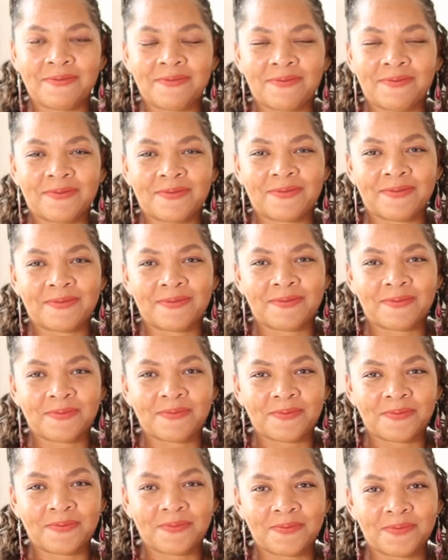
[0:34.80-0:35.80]

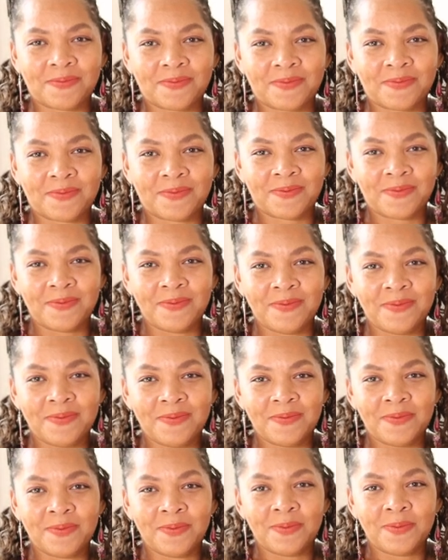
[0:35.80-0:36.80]

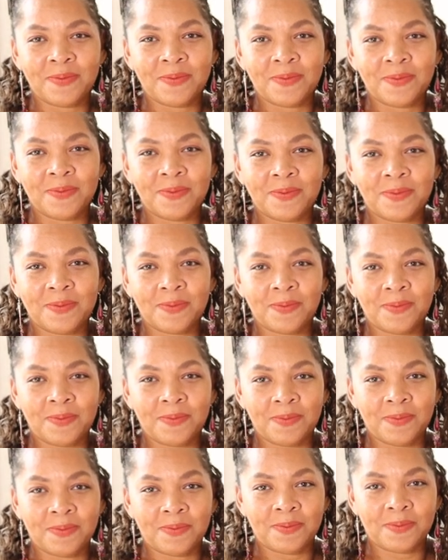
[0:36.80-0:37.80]

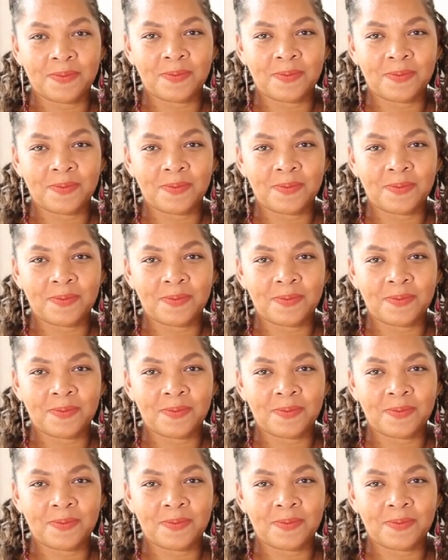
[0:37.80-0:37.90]
(silent)